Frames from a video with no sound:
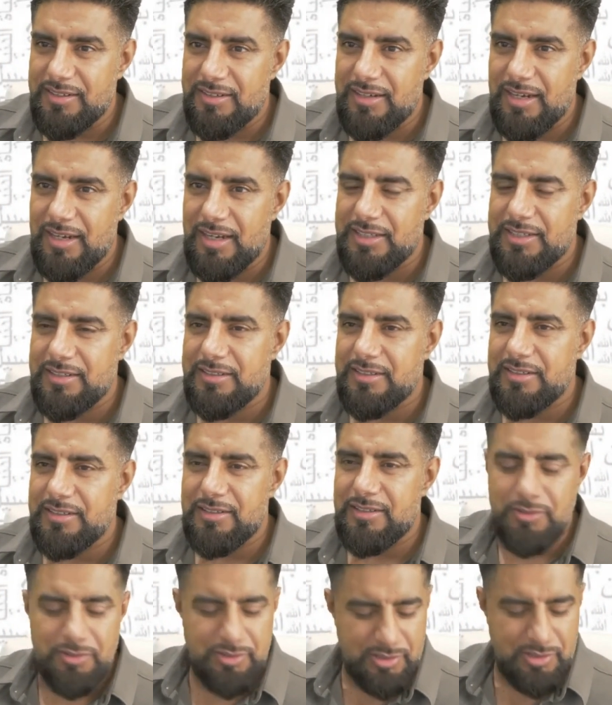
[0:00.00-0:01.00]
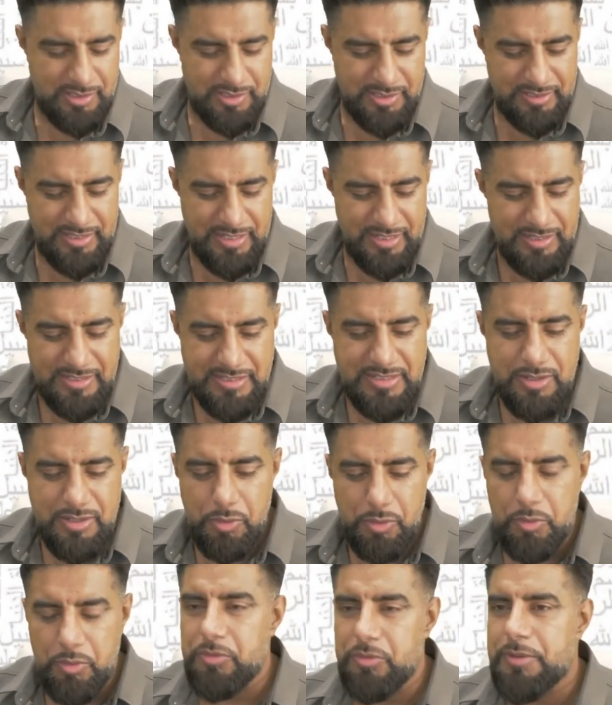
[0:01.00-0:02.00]
Like, look, there is
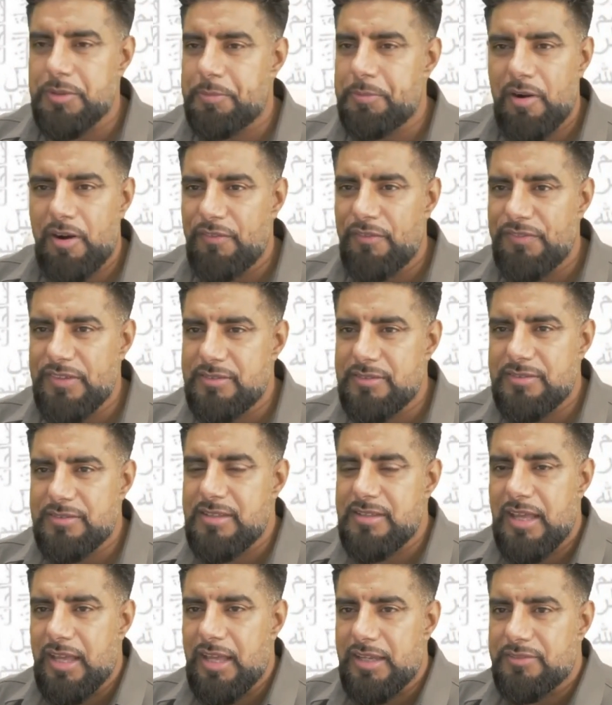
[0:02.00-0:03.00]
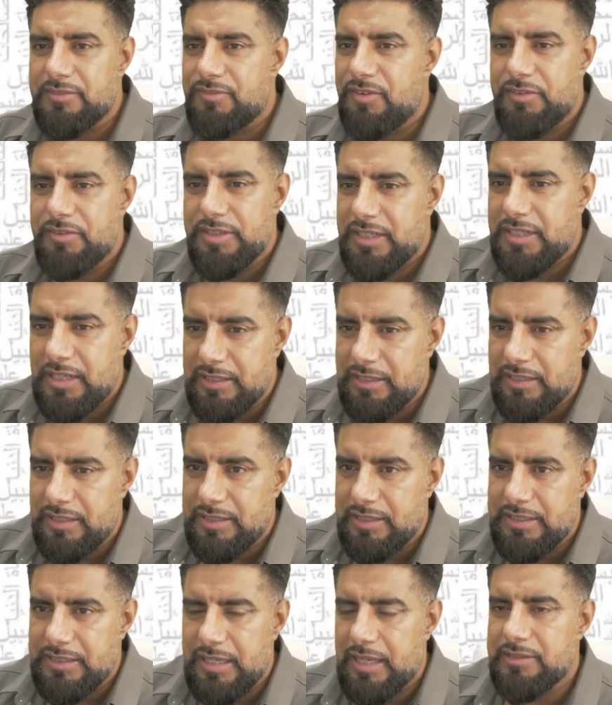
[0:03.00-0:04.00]
no, the Prophet said very
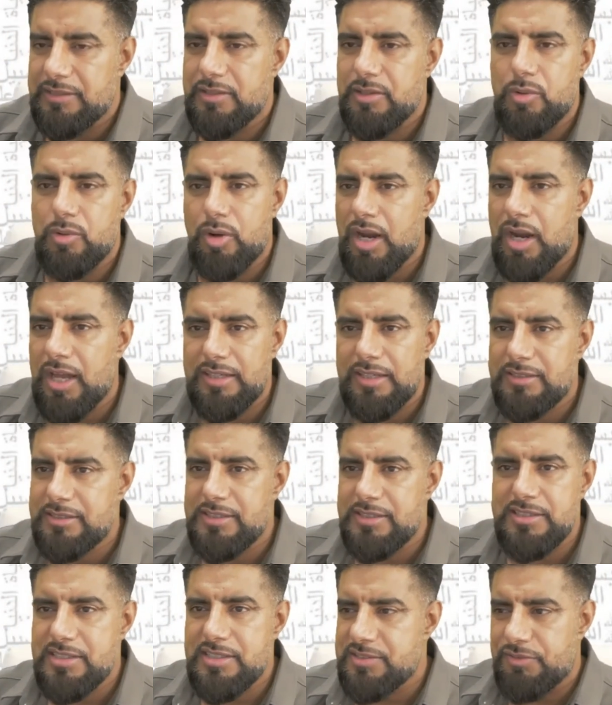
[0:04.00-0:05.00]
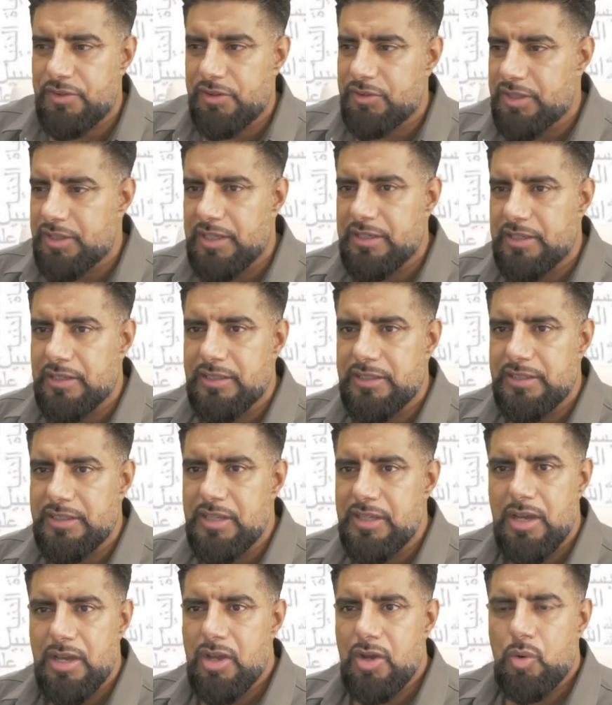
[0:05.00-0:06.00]
clearly, and the Quran teaches very
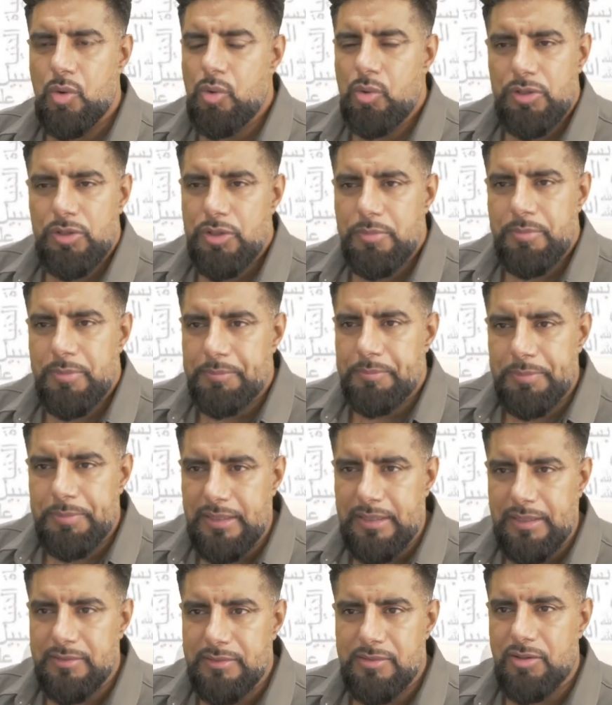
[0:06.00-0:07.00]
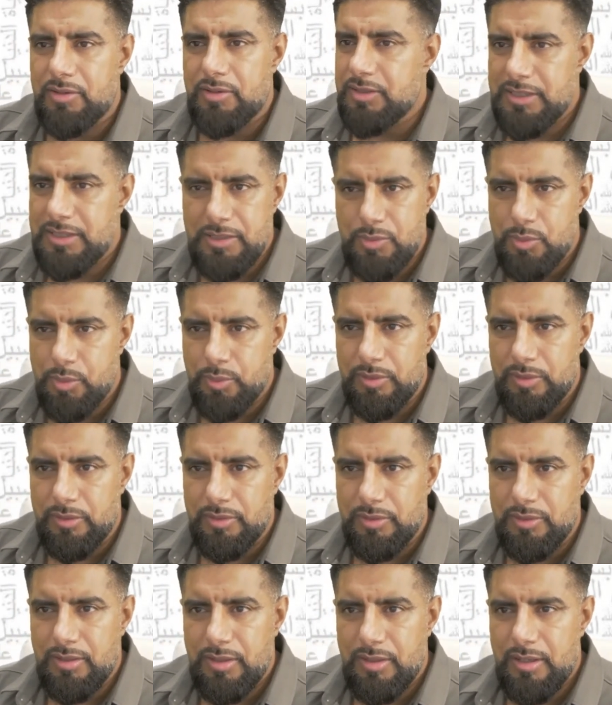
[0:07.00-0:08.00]
clearly, all human beings are
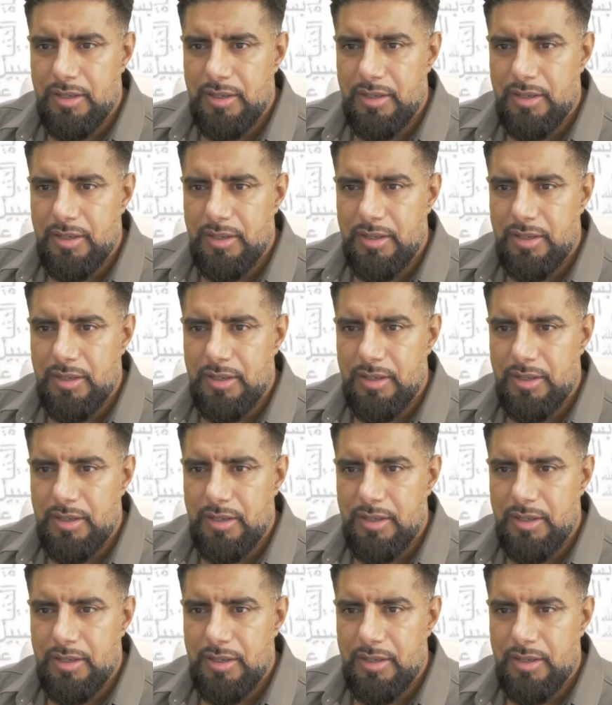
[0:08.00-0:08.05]
equal.